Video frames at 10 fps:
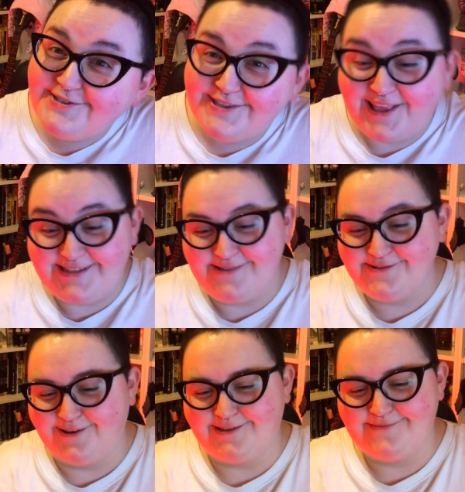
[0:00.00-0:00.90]
That sounds
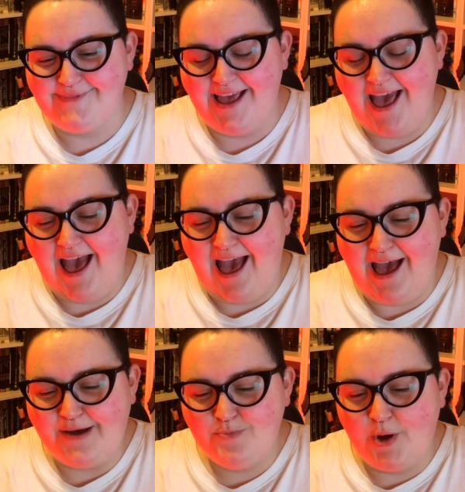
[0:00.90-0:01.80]
awesome.
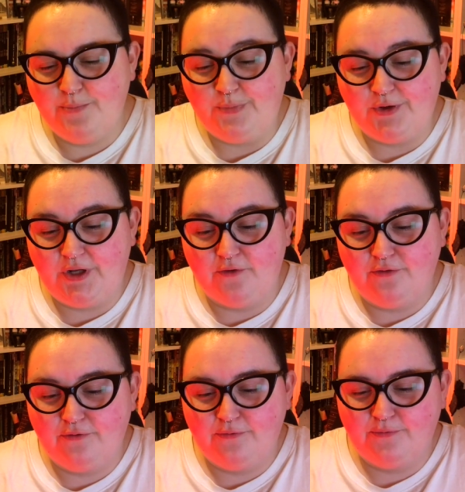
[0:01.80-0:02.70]
But
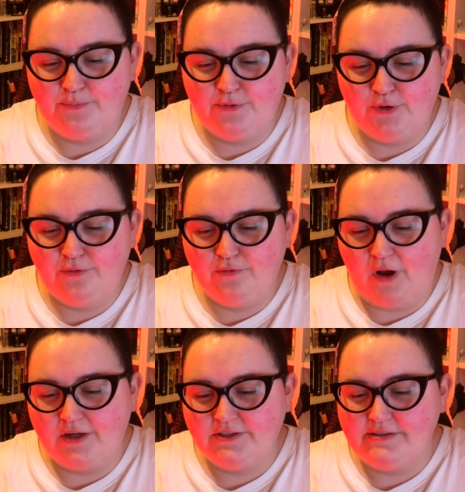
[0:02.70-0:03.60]
proof
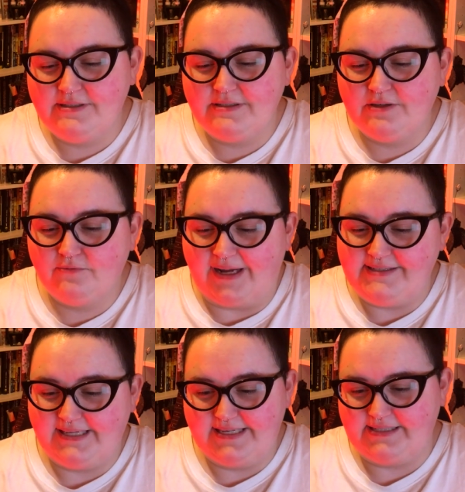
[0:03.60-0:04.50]
rock doesn't
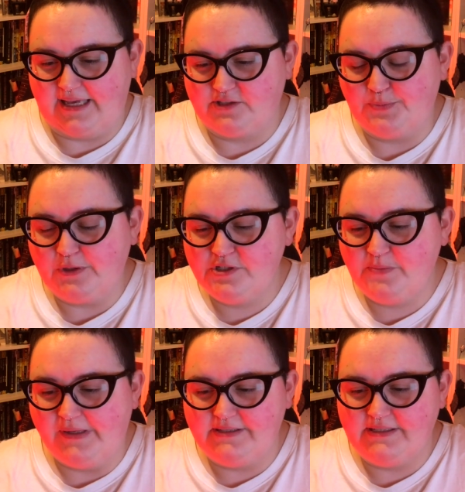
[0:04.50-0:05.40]
rest easy. As blood
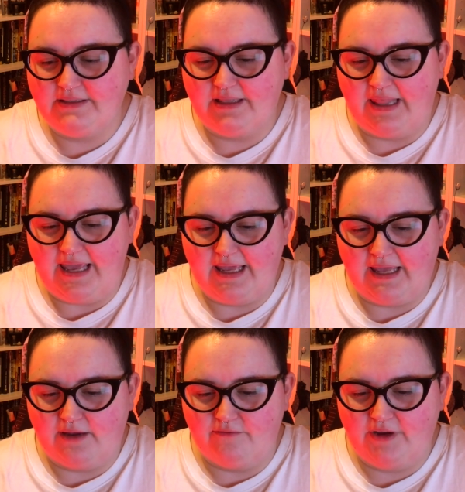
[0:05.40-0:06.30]
spills in the lake
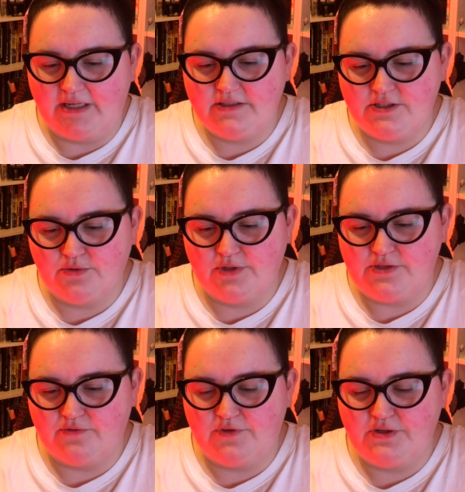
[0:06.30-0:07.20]
and violent
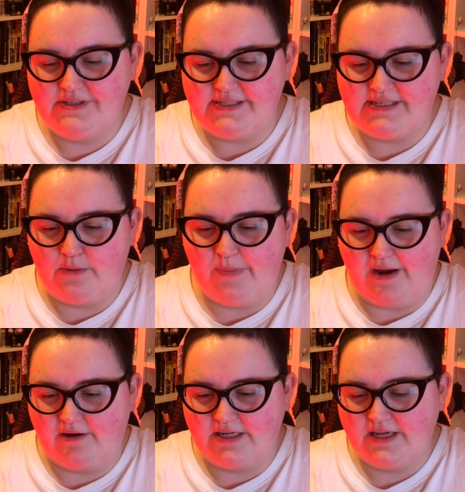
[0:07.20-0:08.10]
stories refuse to stay
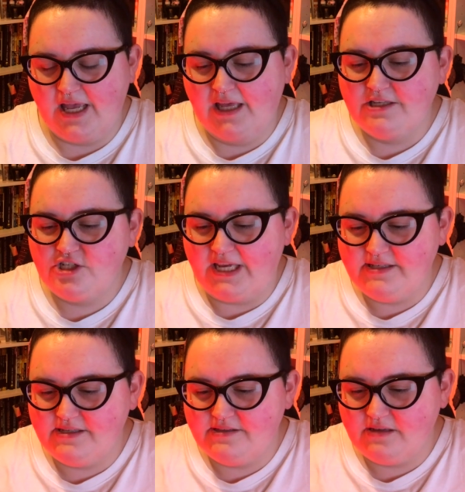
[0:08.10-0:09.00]
buried,
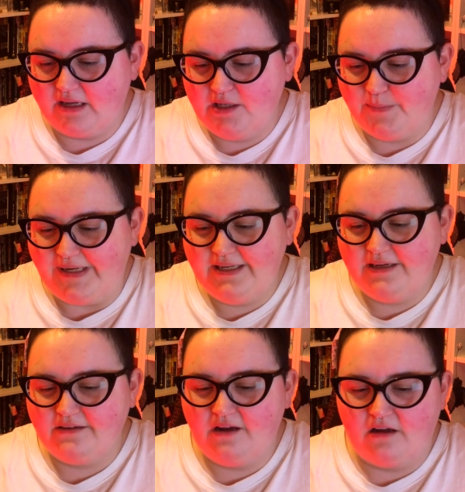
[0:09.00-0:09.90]
Jade's
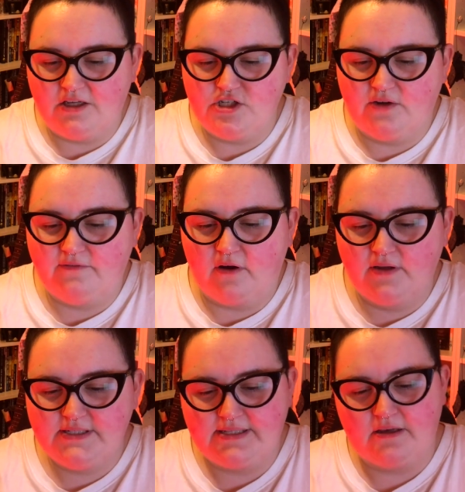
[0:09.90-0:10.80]
encyclopedic knowledge of
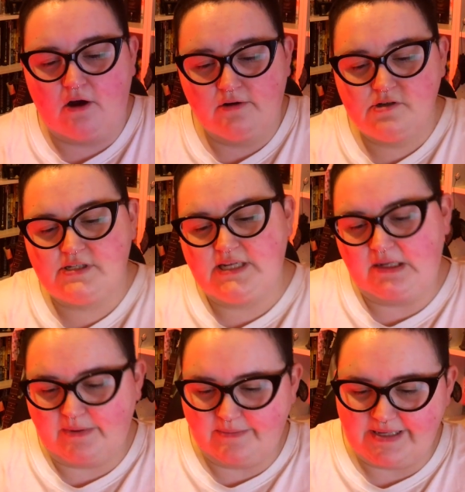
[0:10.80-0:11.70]
horror
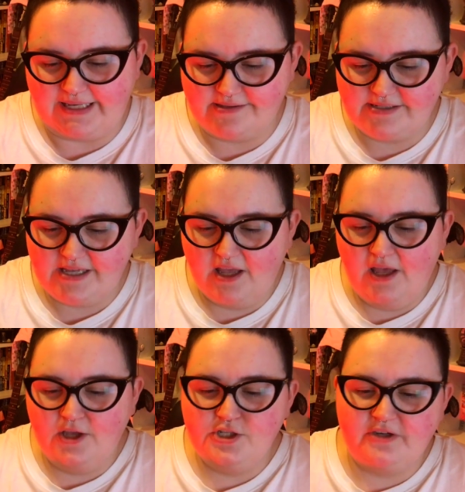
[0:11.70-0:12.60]
cinema begins
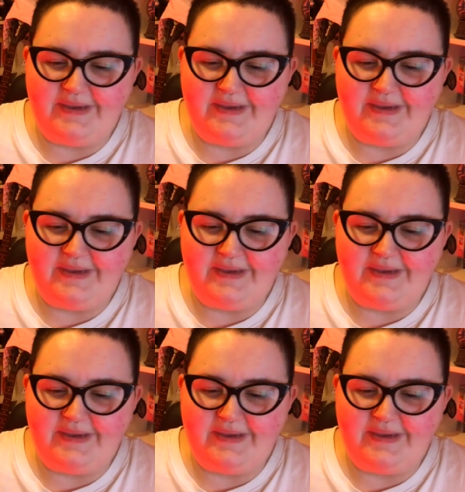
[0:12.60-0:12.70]
to